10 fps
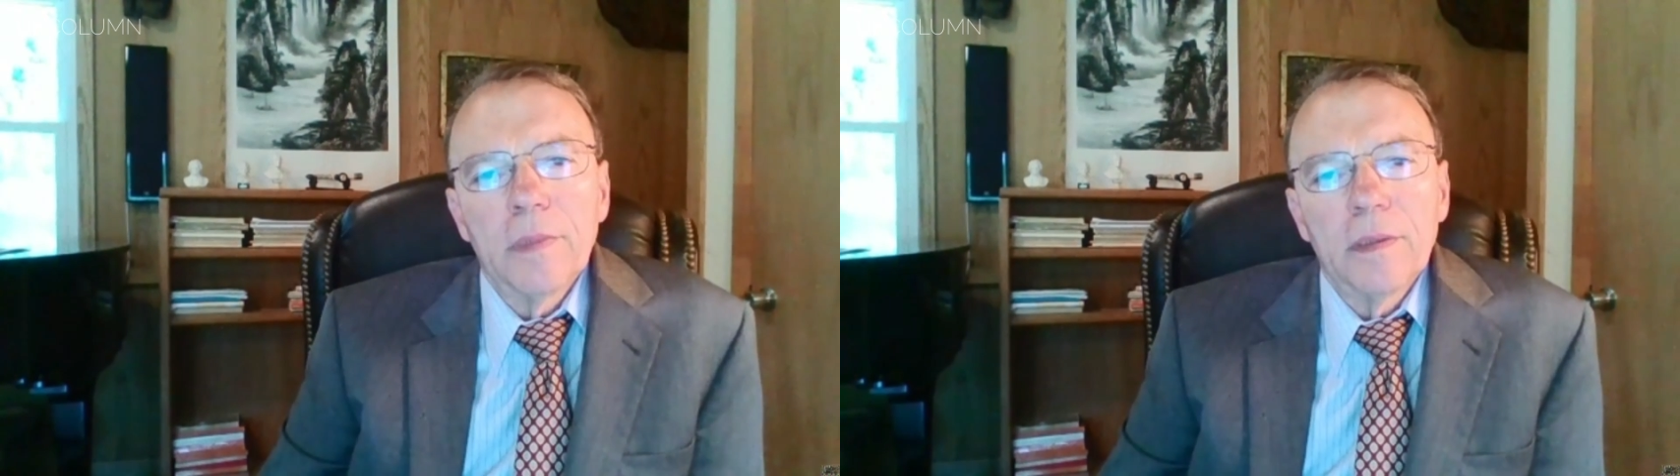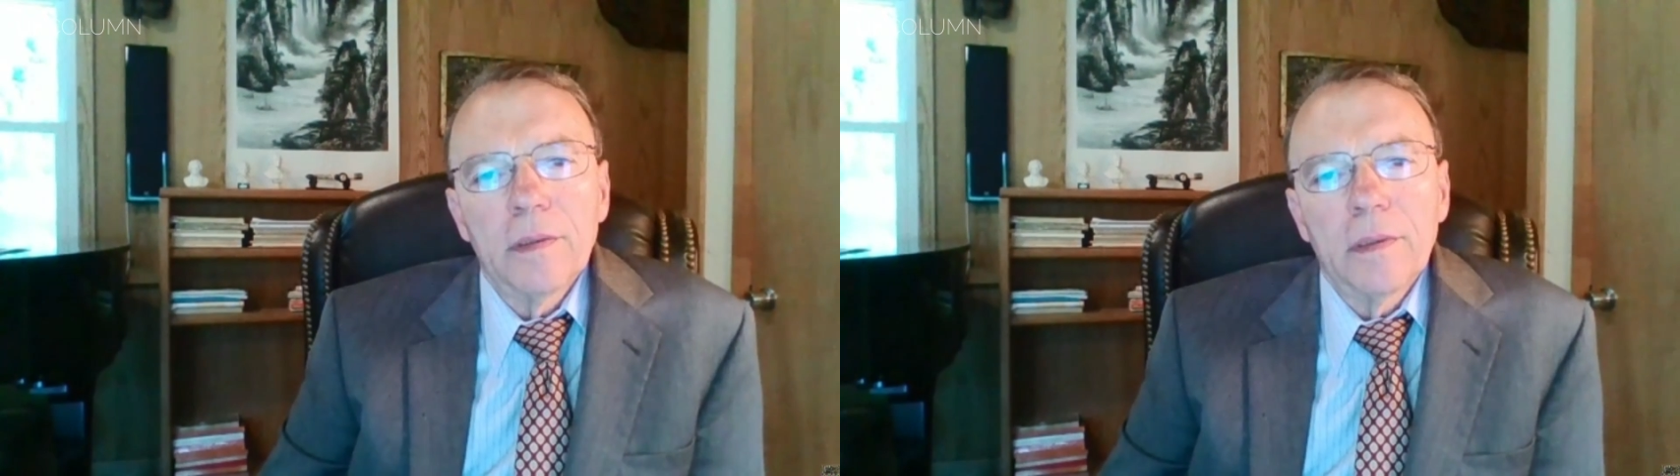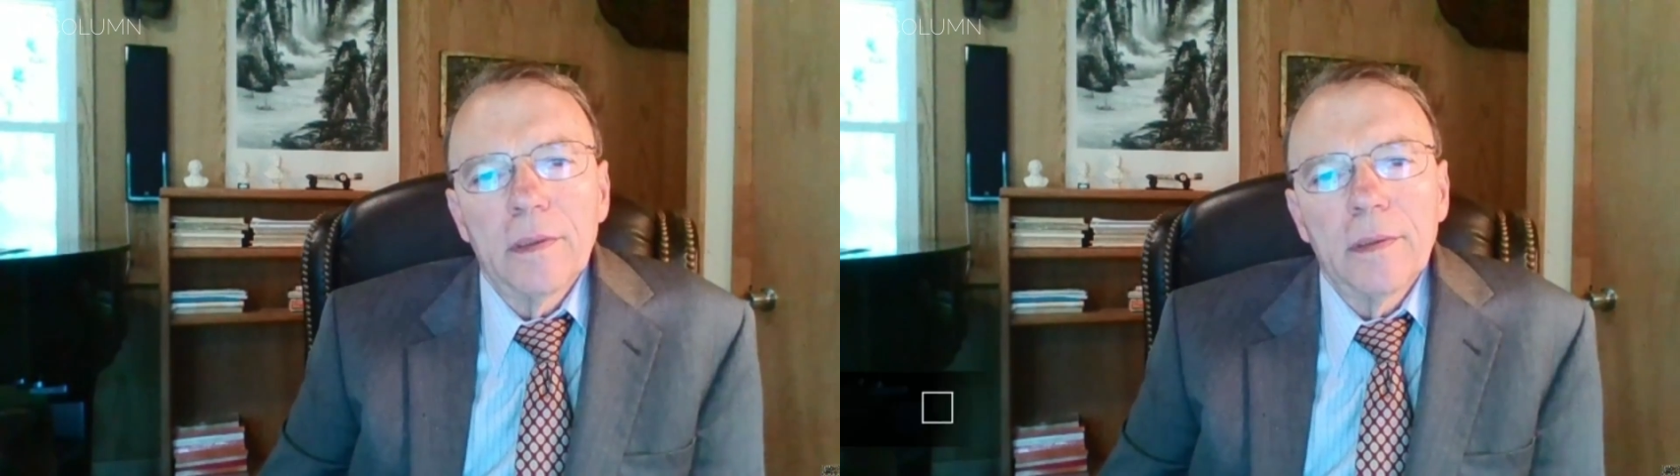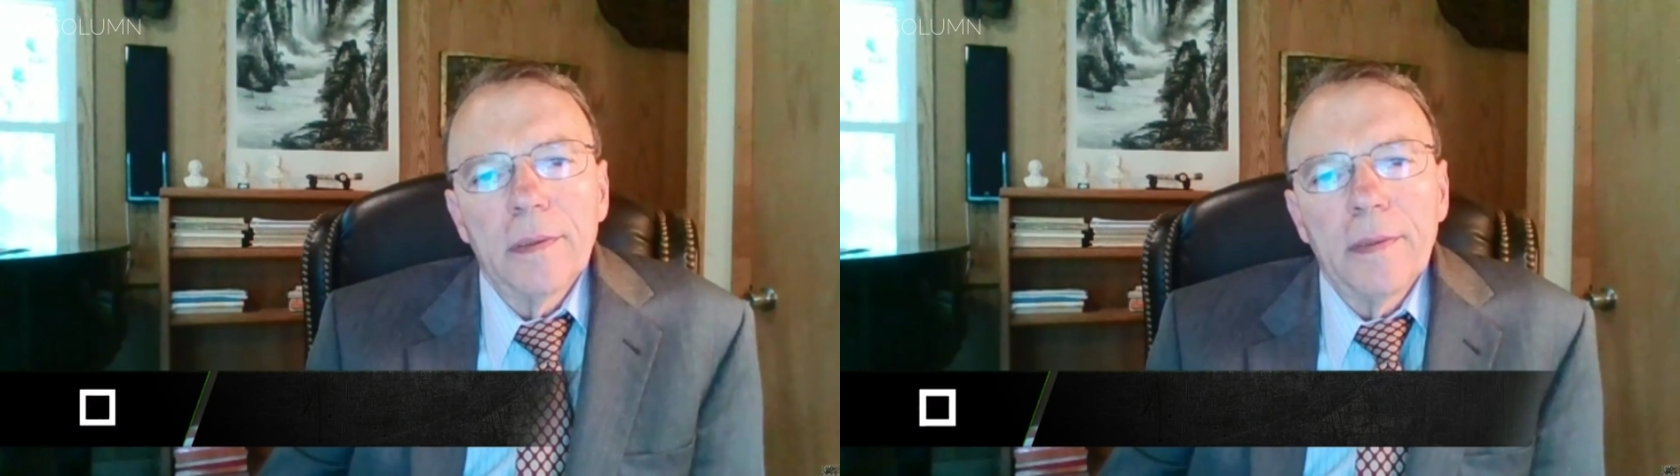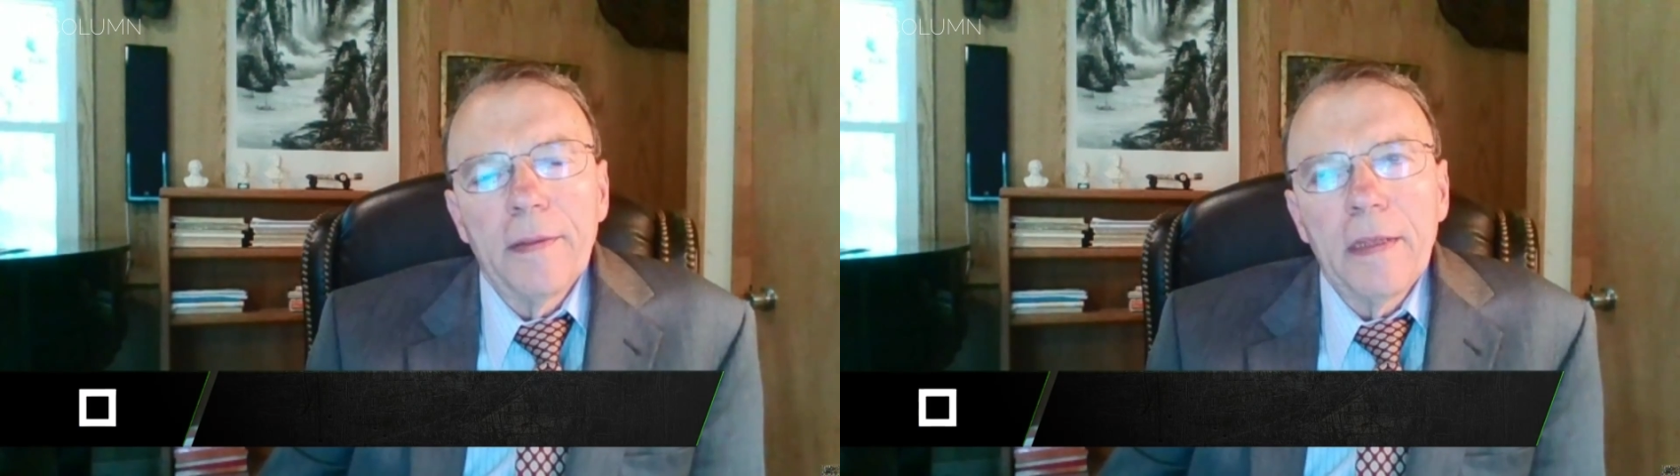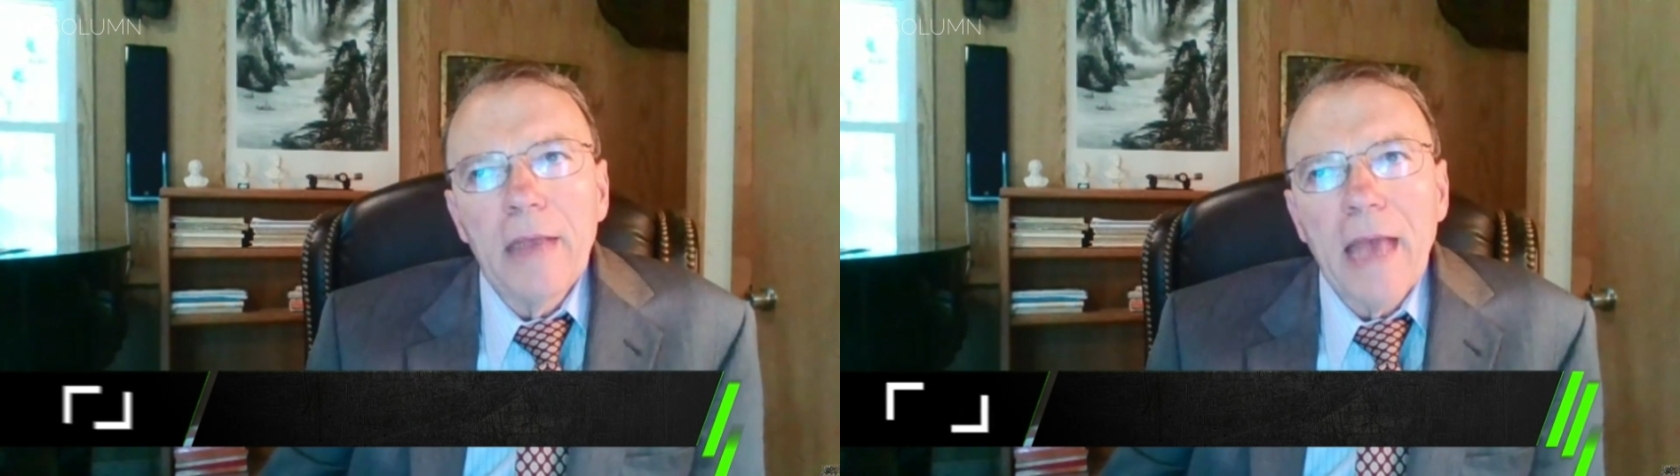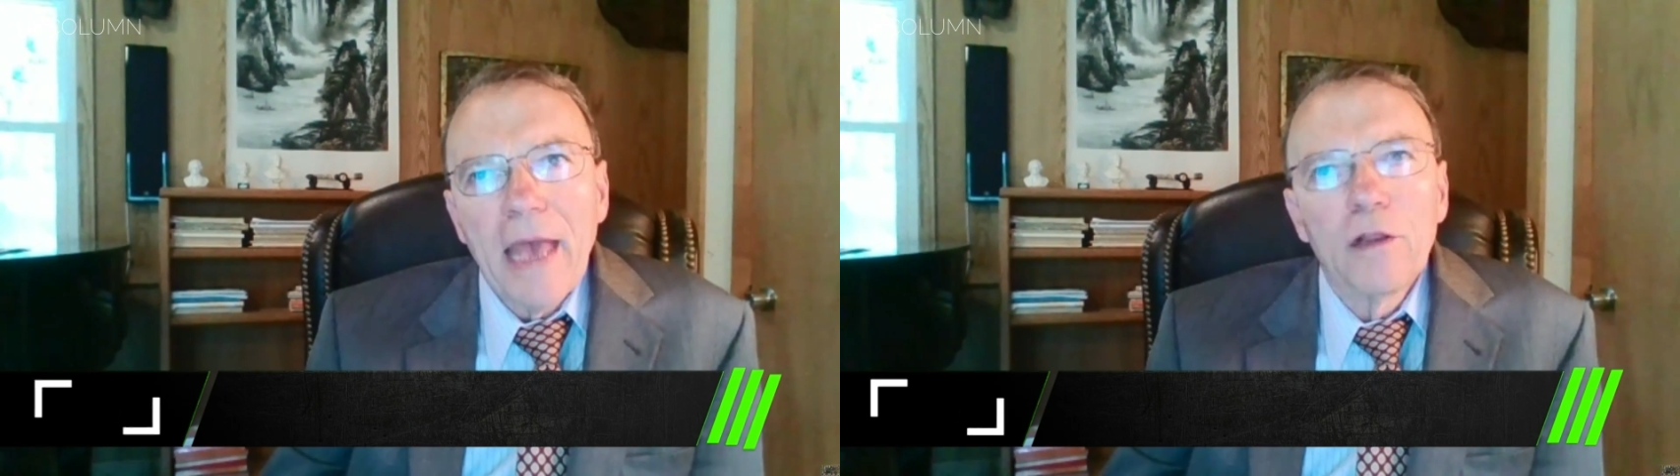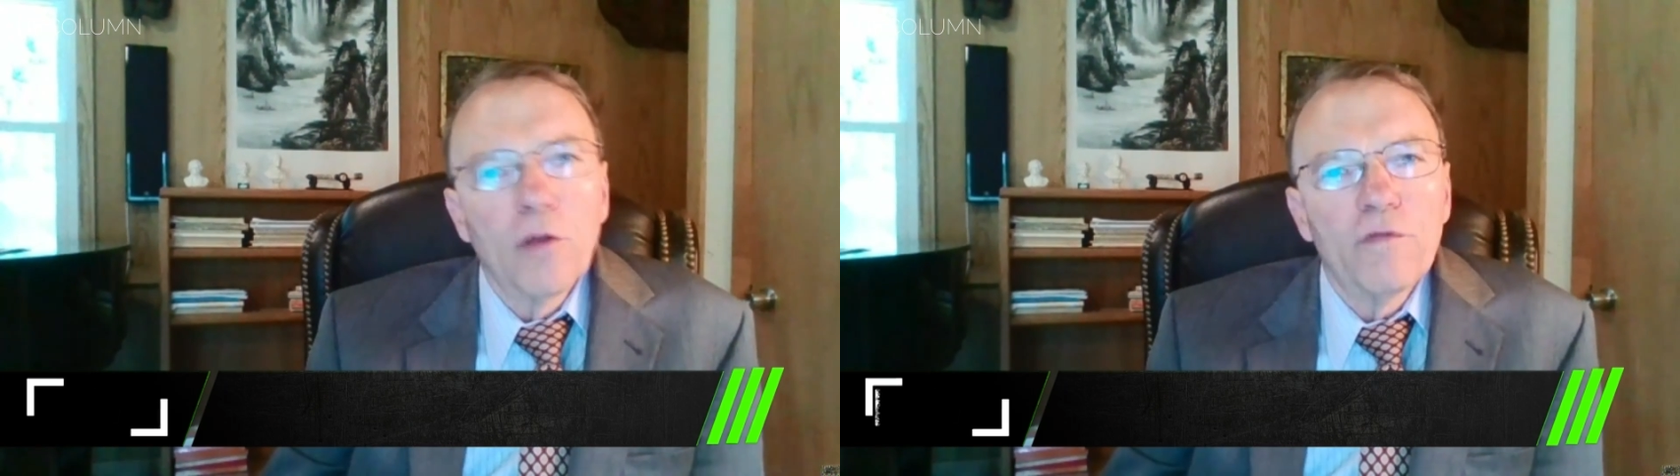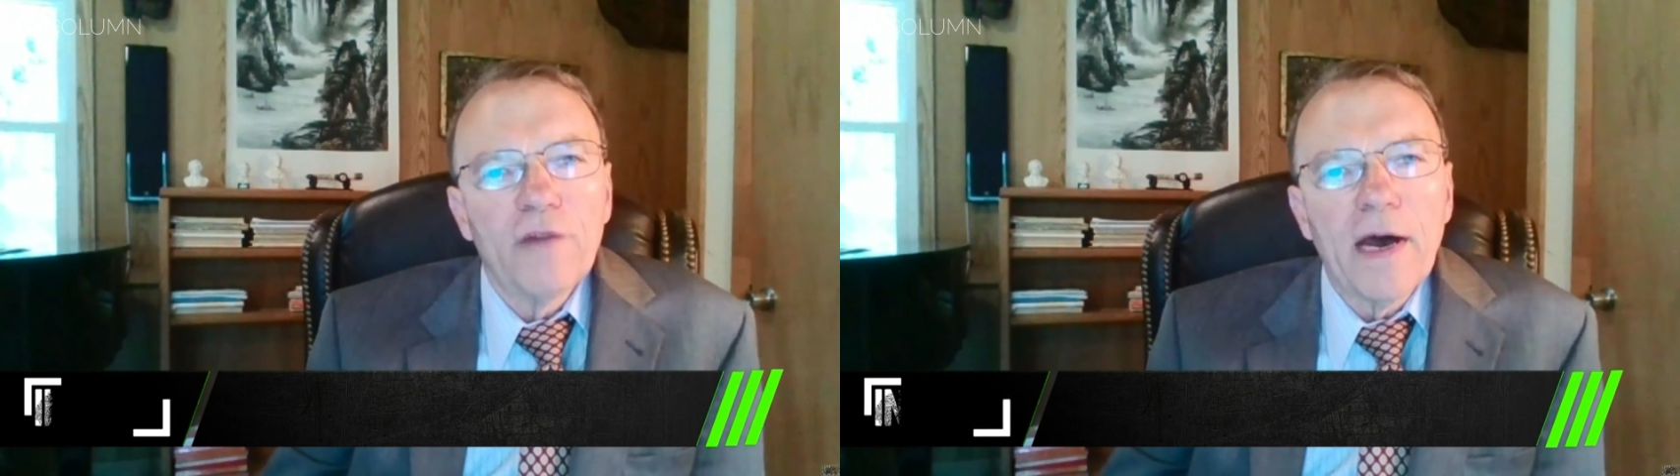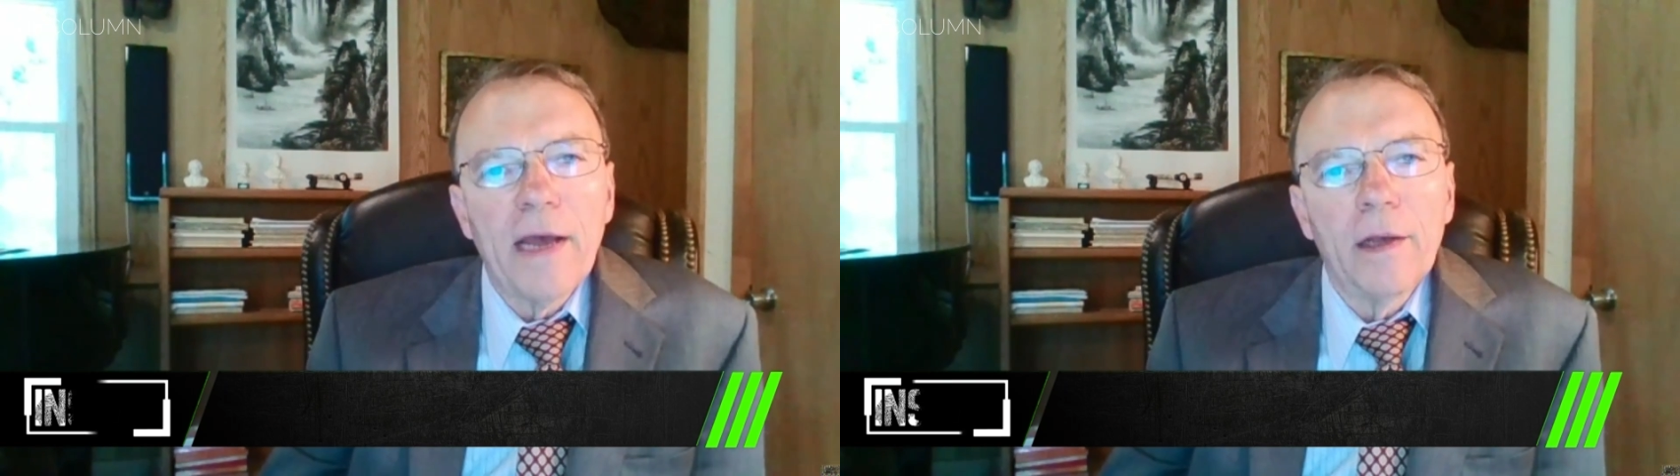
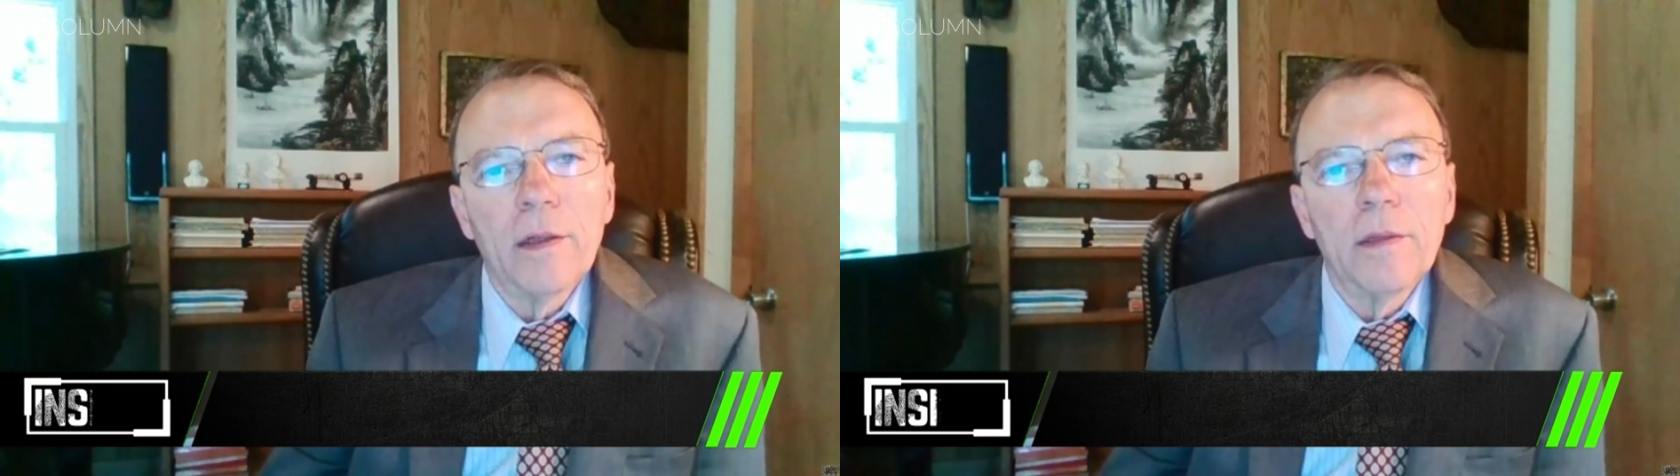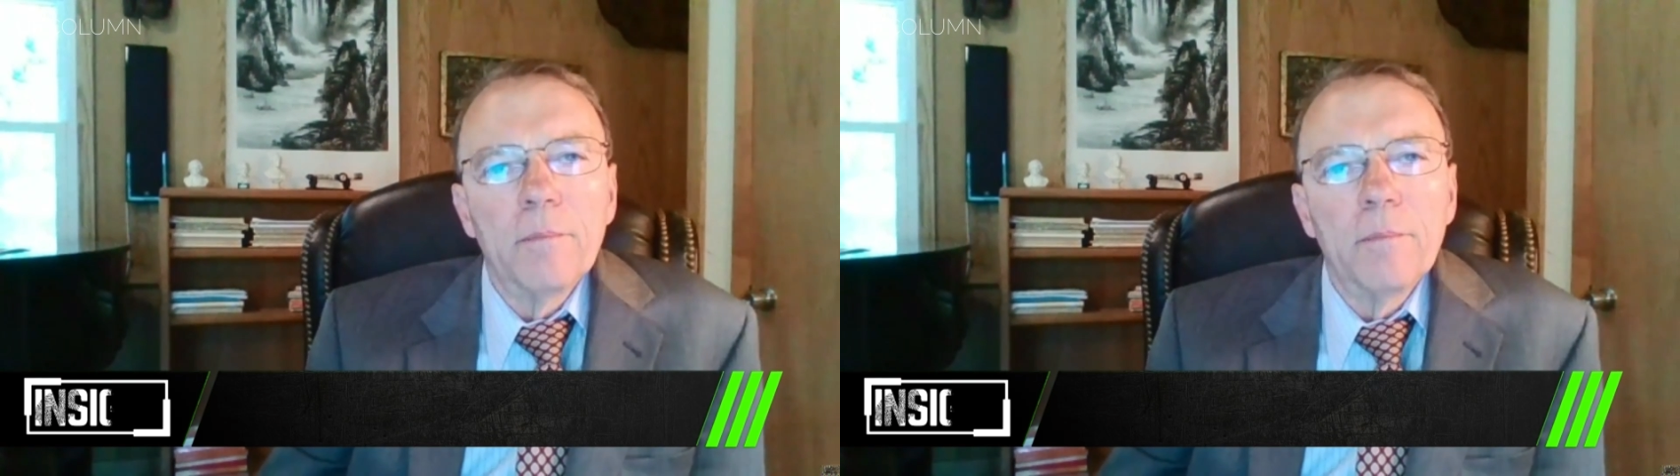Anglophile